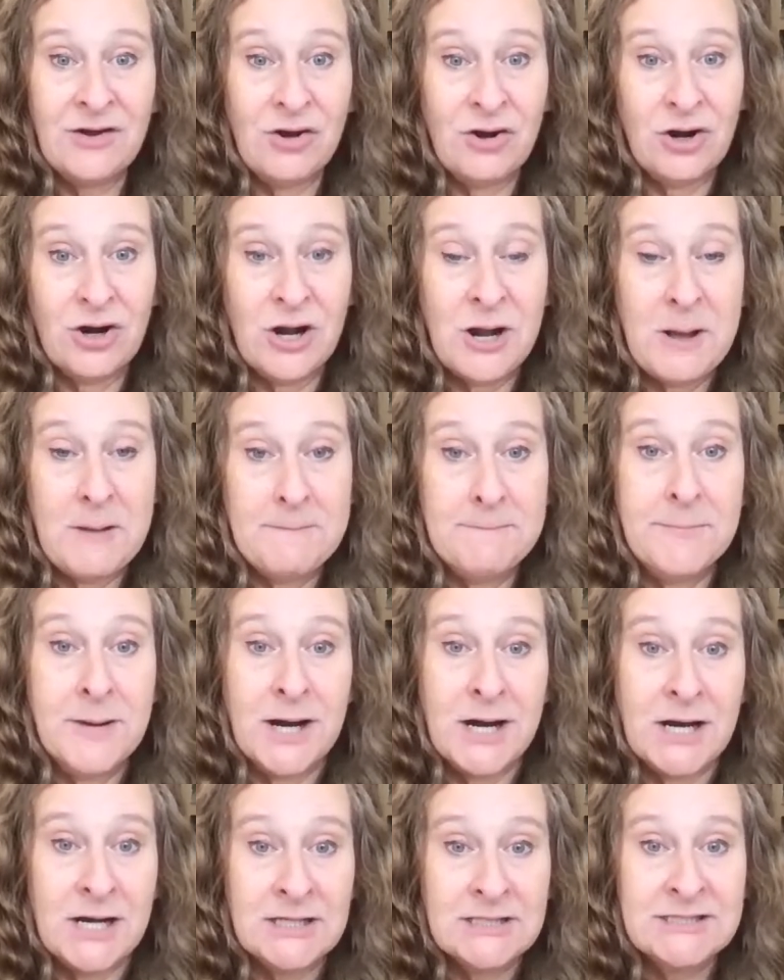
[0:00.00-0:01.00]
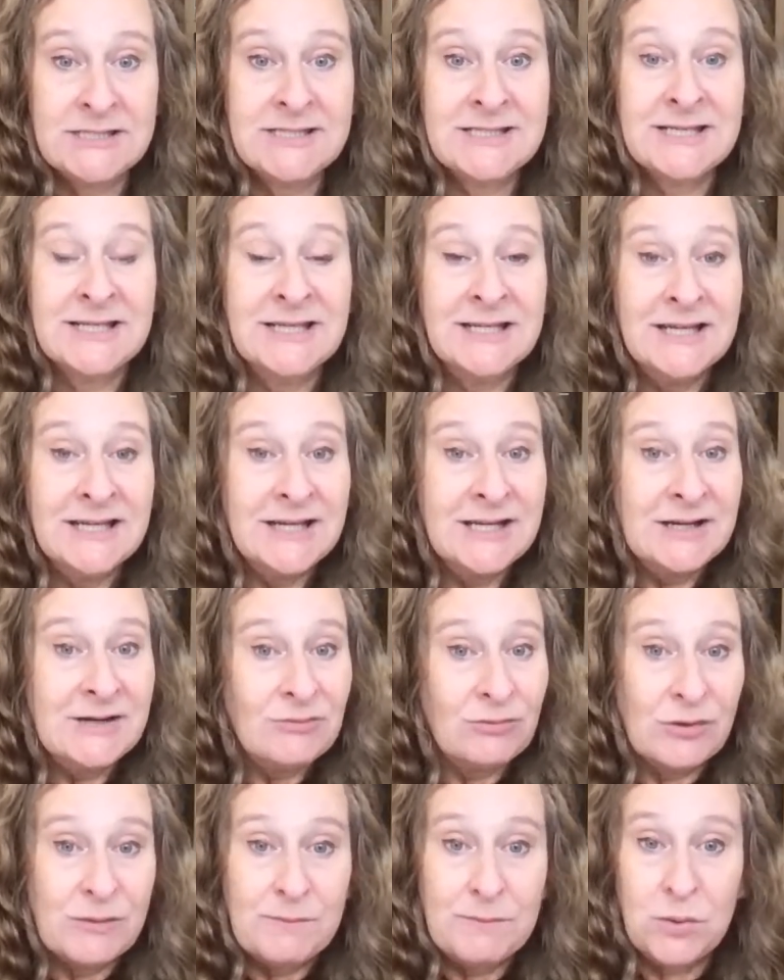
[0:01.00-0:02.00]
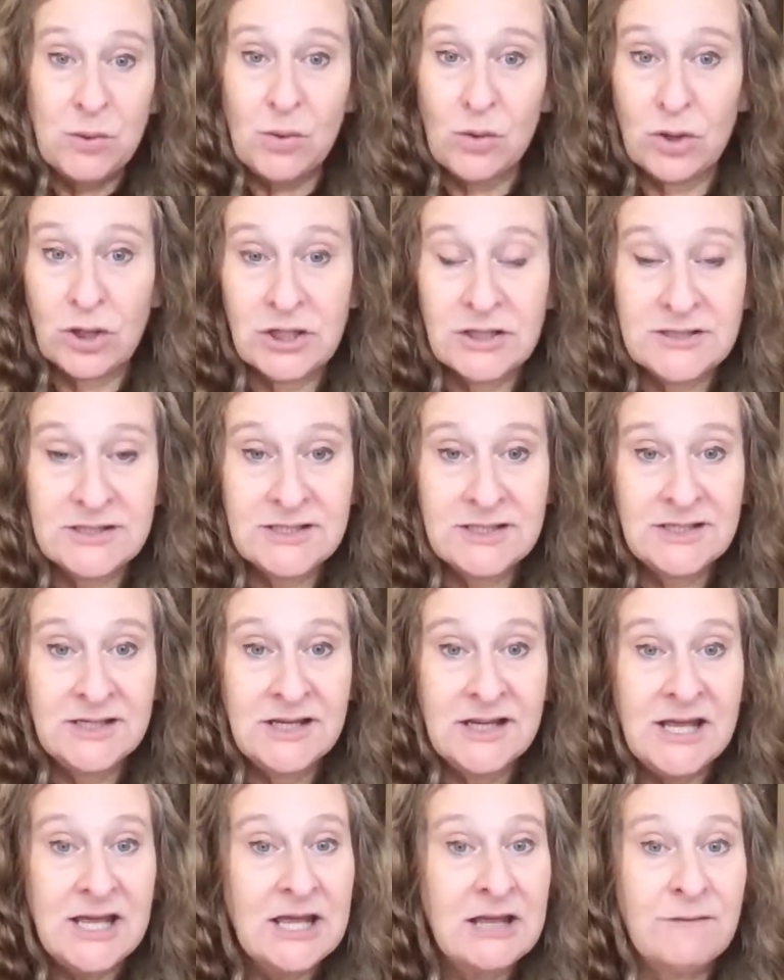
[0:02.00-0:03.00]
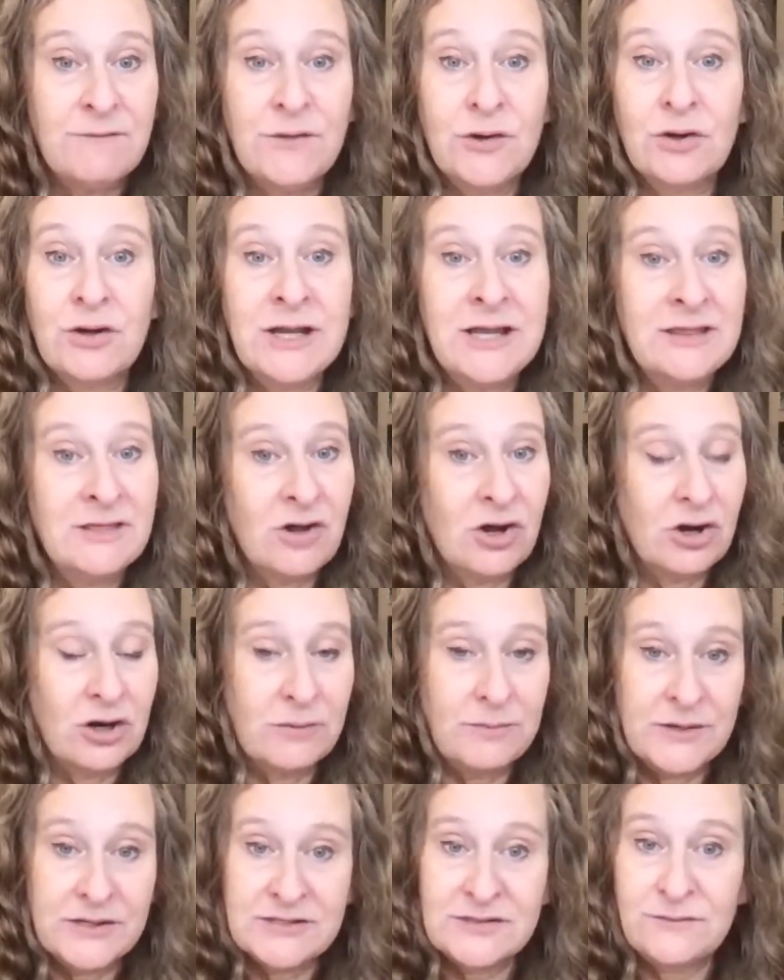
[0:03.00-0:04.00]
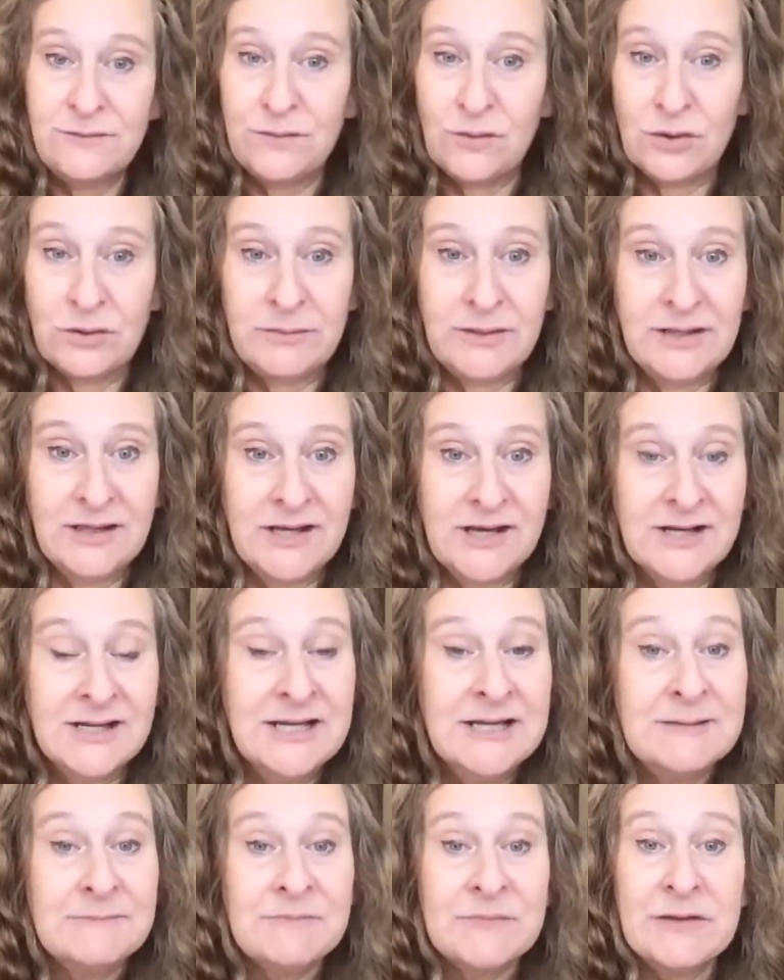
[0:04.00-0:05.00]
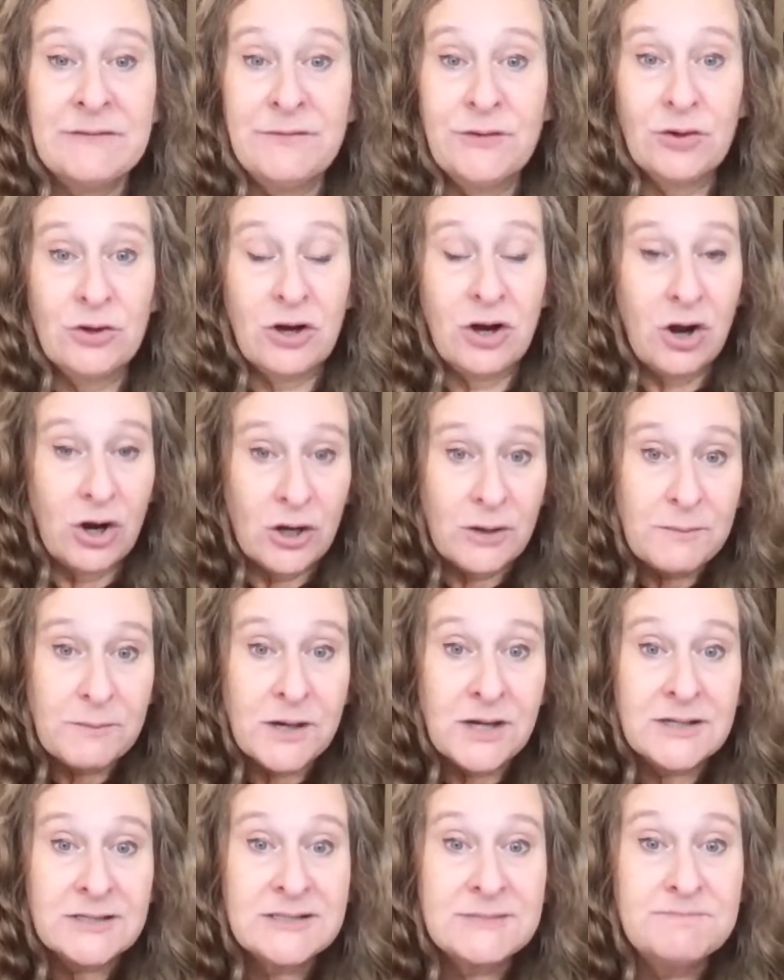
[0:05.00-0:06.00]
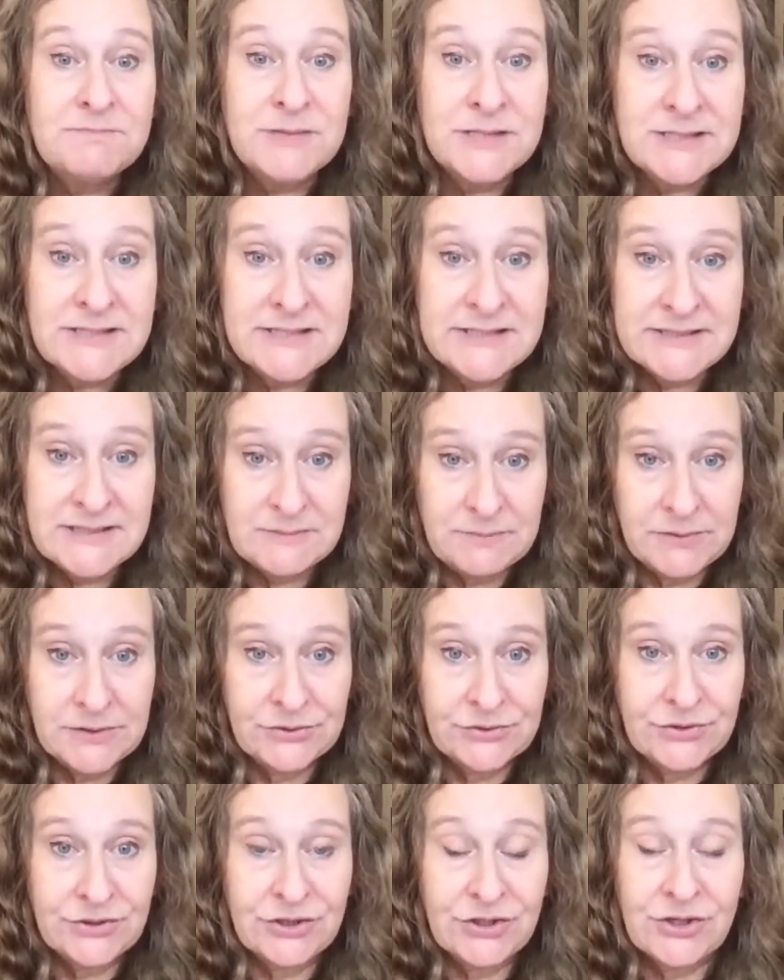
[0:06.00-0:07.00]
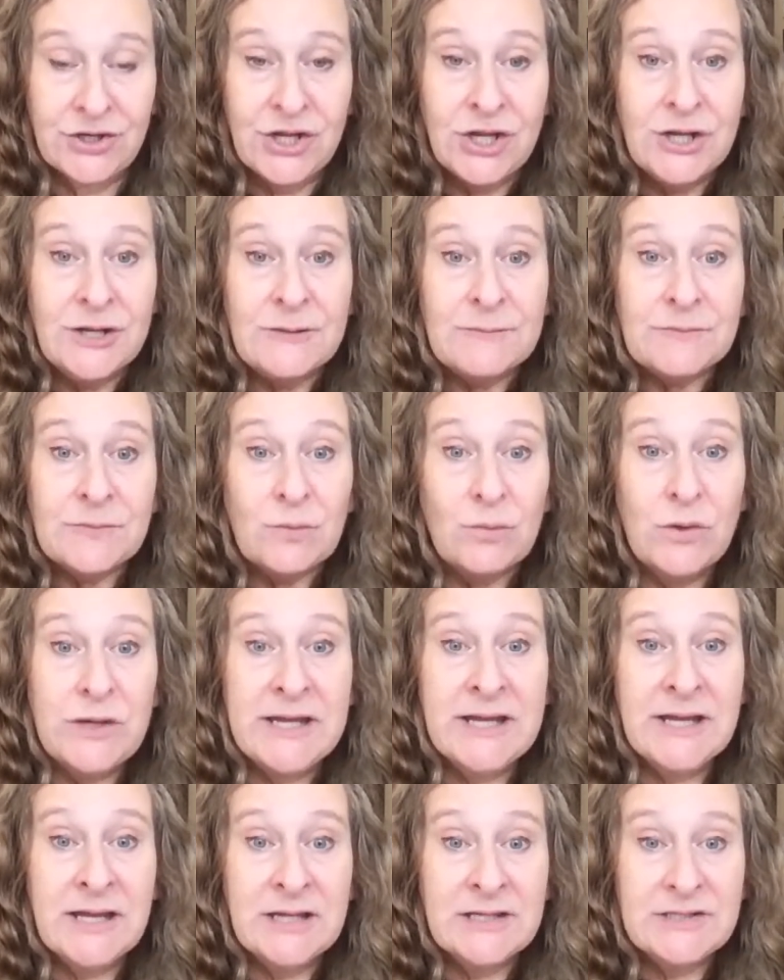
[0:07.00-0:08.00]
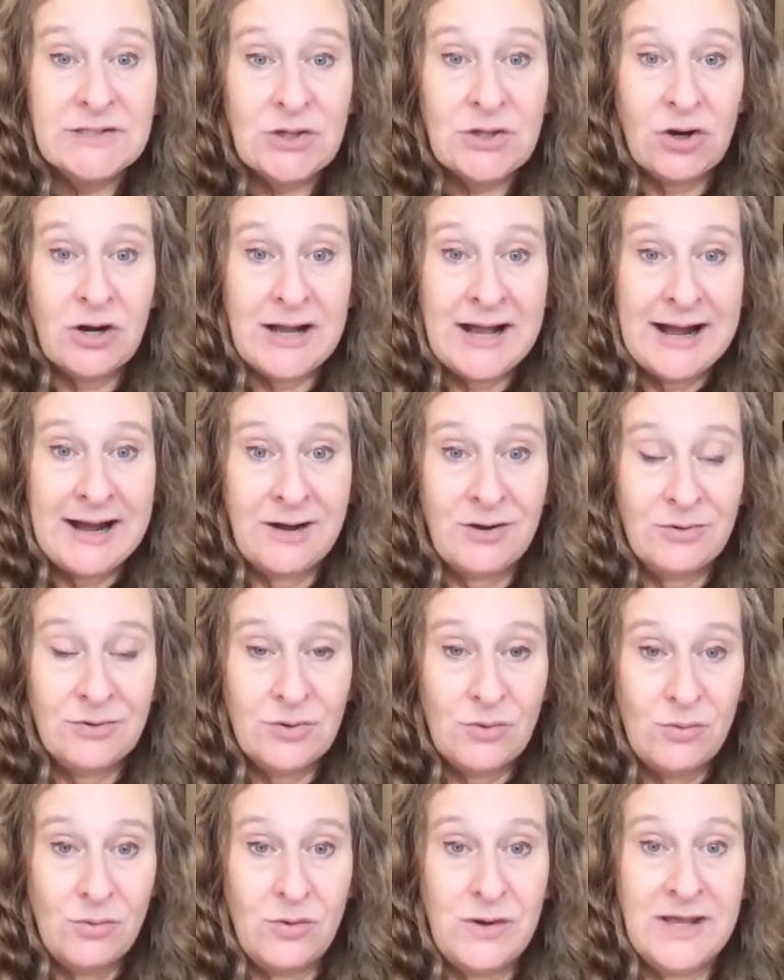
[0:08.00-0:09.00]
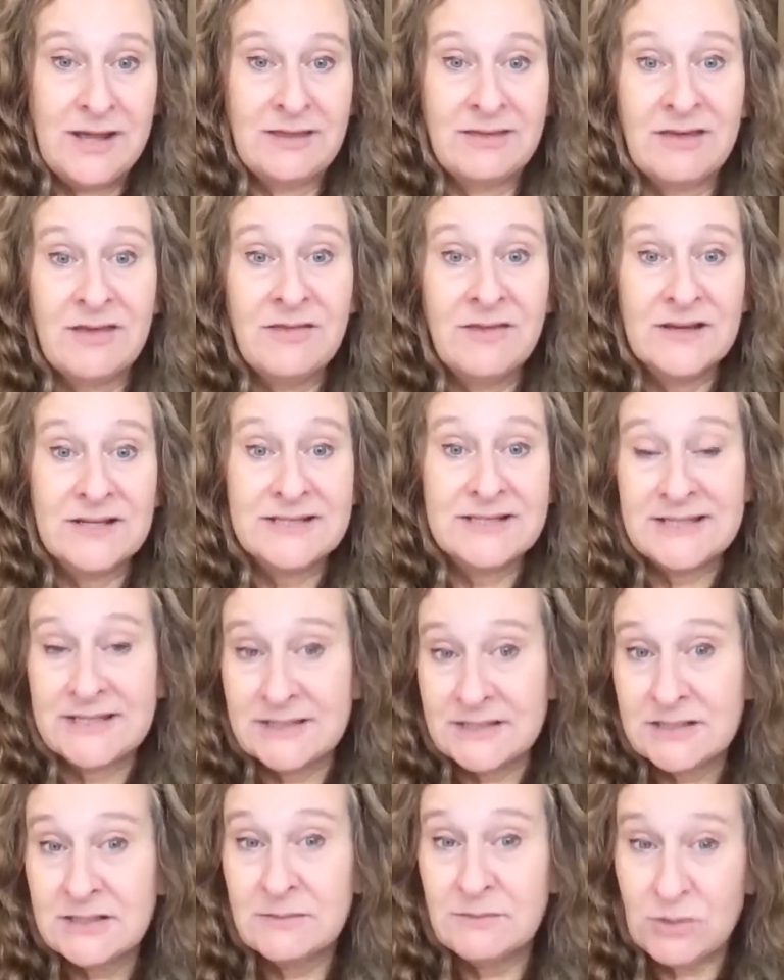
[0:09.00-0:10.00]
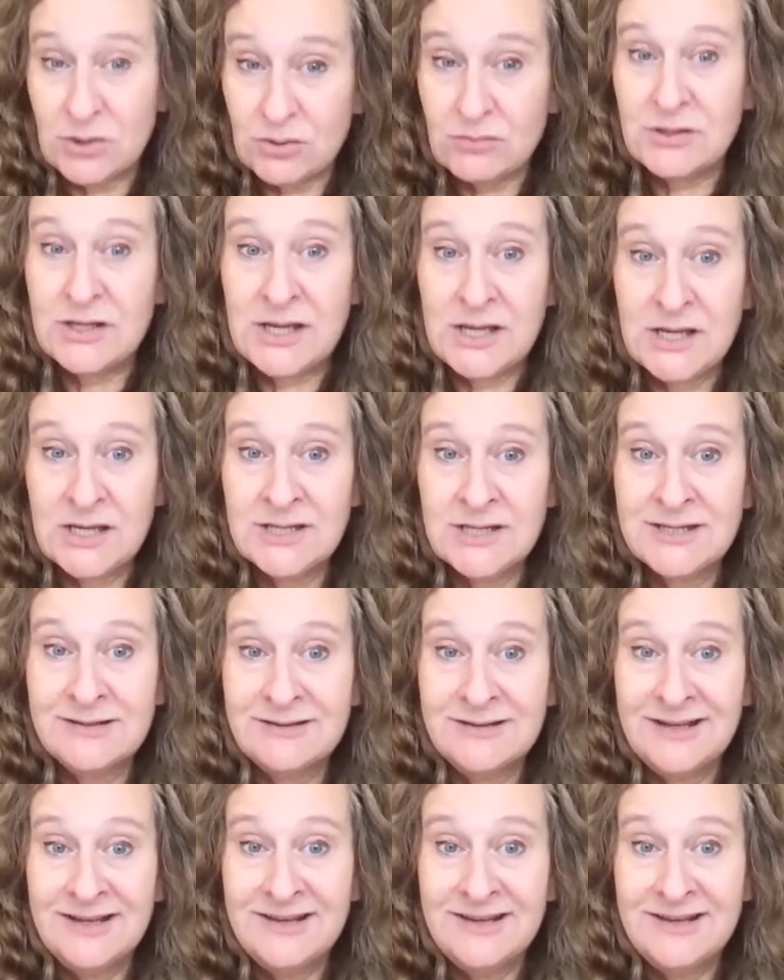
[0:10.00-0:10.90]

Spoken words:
Art Boss report, if you're in the Art Boss formula, if you're an Art Boss business builder, we start out with the system you need